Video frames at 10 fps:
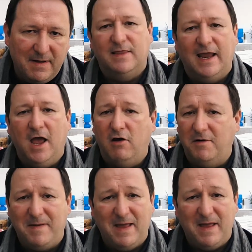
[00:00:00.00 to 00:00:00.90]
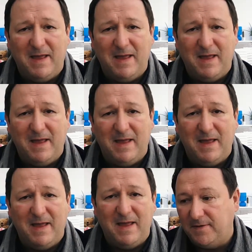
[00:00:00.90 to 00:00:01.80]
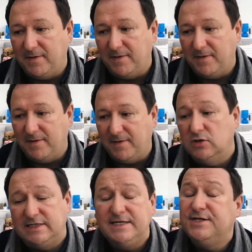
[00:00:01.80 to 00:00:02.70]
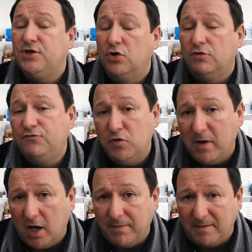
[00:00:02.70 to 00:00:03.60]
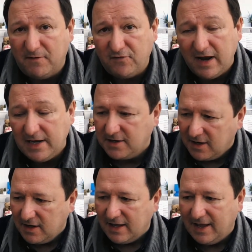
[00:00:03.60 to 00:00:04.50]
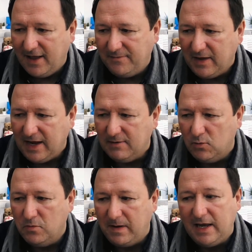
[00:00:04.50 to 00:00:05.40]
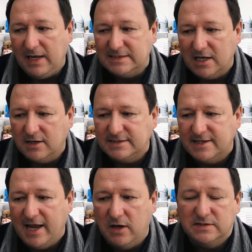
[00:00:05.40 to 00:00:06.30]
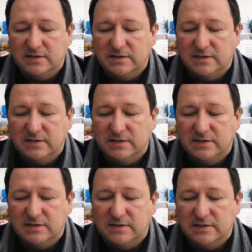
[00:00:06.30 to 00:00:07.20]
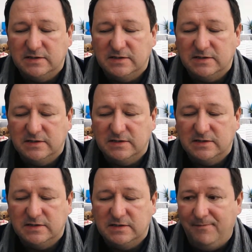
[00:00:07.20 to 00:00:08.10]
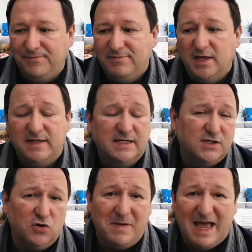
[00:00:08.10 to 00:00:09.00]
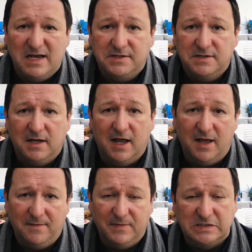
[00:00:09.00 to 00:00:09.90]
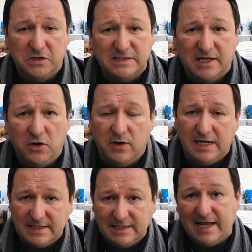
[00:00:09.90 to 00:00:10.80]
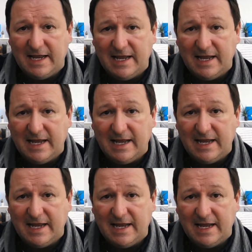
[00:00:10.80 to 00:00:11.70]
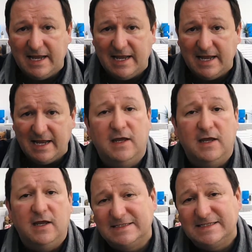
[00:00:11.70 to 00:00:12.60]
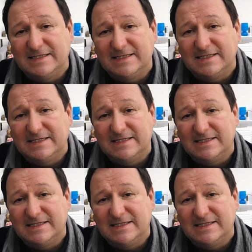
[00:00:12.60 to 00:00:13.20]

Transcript: They are a pest, I know they are, but that is what's eating your rhubarb, I'm afraid. It will be slugs, snails, and possibly caterpillars. Nothing too bad, as long as they're not eating down into the stem,